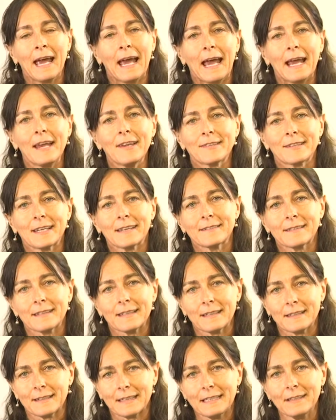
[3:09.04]
is
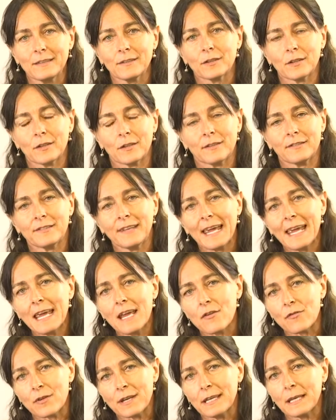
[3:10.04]
that in the
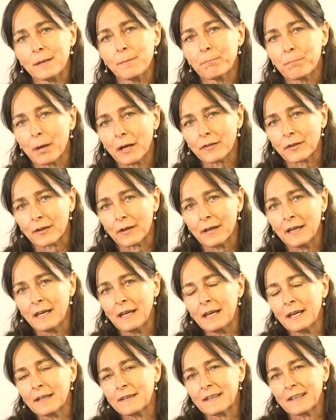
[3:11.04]
dairy, in butter,
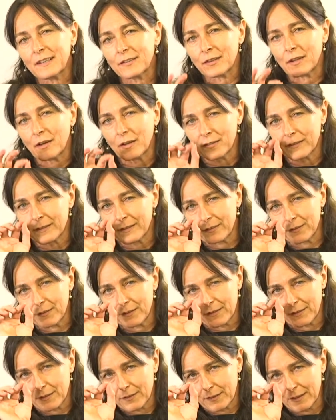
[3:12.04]
there's
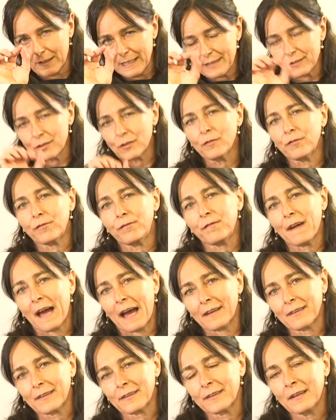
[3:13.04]
this little
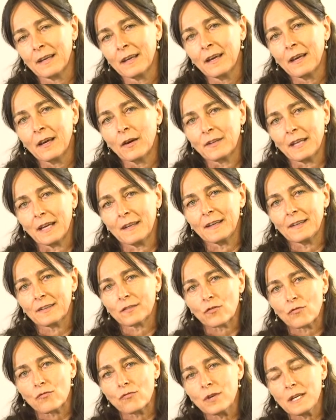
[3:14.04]
fat that
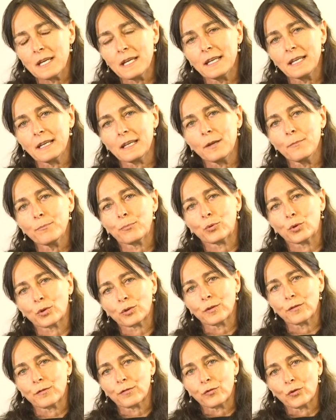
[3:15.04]
is really
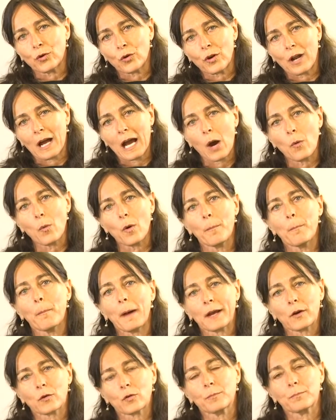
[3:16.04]
important for our
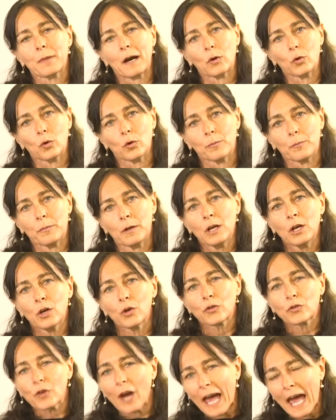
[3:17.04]
microbiome.
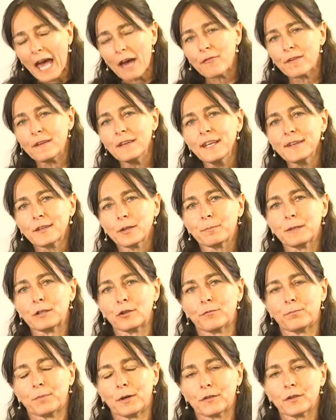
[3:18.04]
So have a little bit
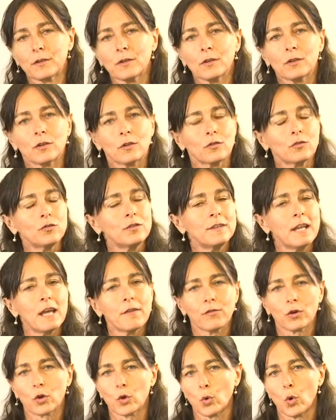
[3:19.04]
of butter,
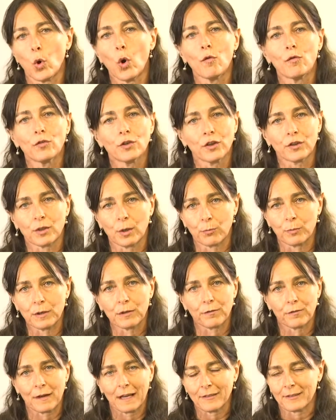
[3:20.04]
never go over the top
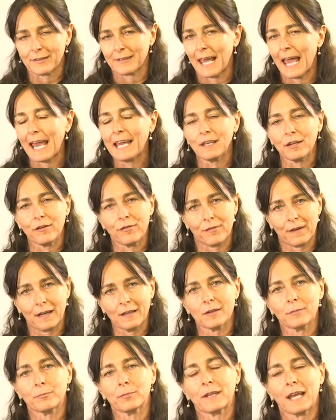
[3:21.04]
with fats, any
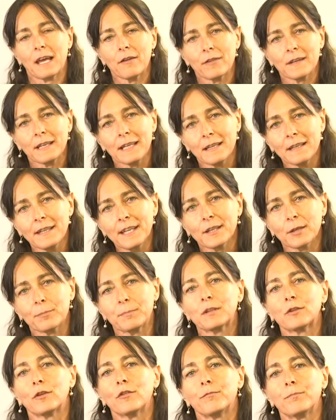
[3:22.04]
fat, but having a little
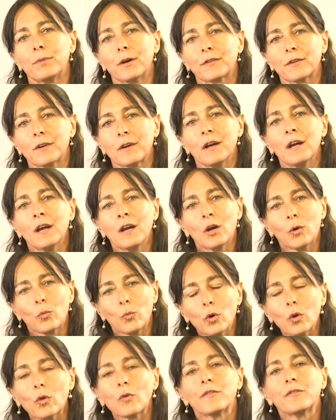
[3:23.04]
bit of butter
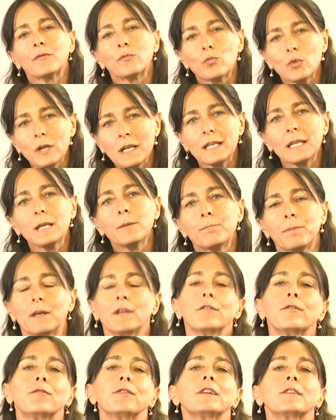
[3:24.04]
will really
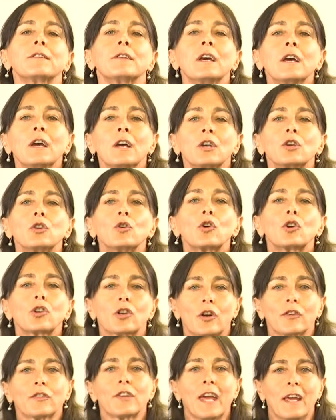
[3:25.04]
benefit your
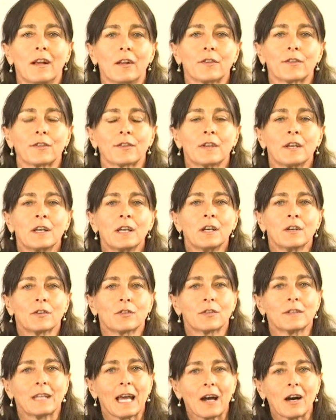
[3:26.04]
gut health.
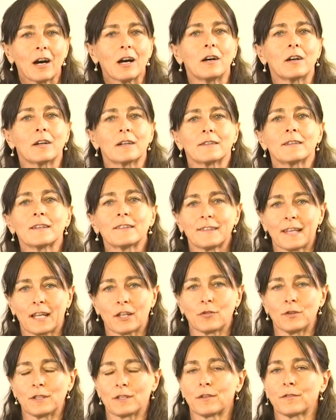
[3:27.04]
So that are the
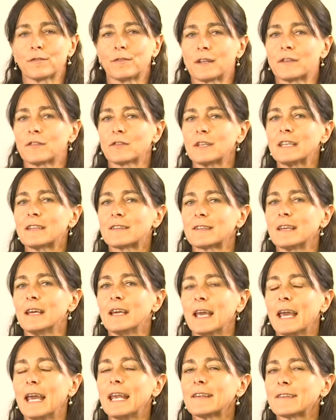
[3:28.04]
saturated fats. It
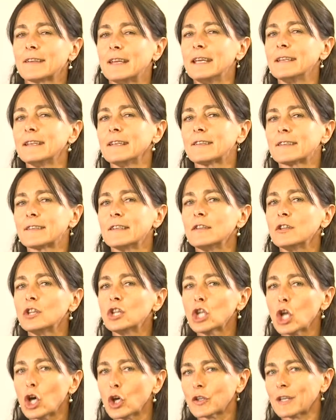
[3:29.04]
is
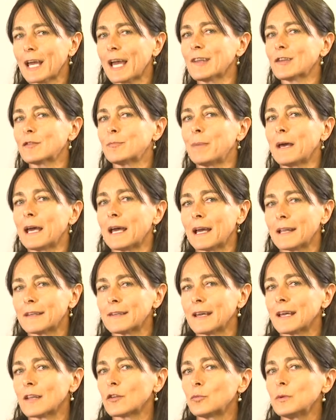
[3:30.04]
not as bad
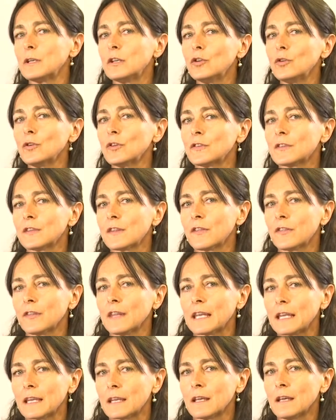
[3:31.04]
as we used to
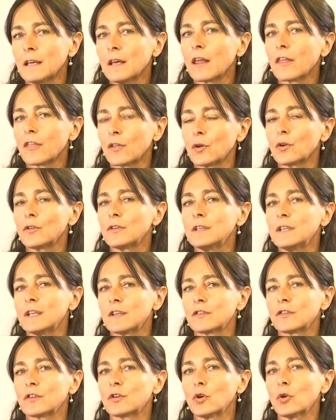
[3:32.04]
think 30
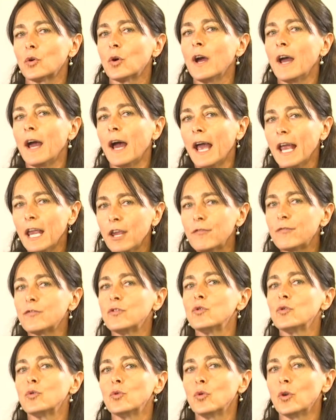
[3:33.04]
years ago if
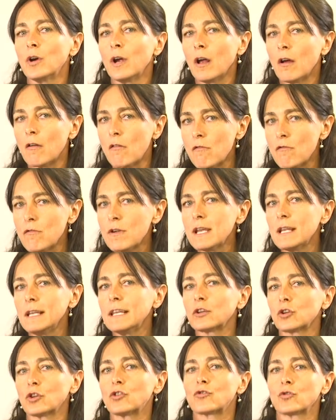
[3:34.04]
you
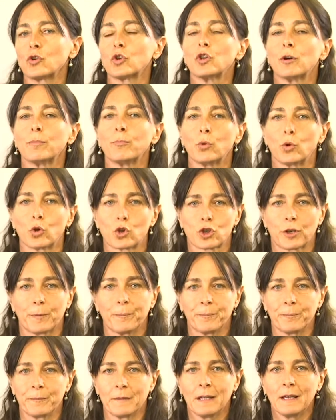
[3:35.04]
really control your portion.
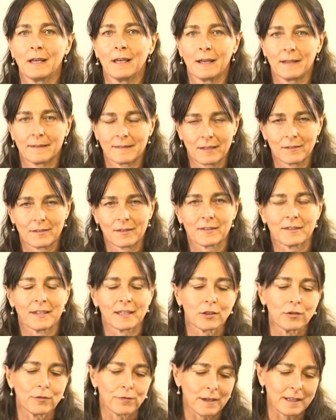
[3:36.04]
That's the
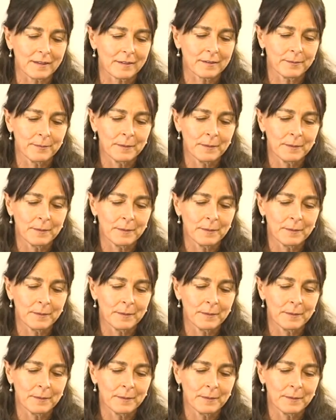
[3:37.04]
second fat.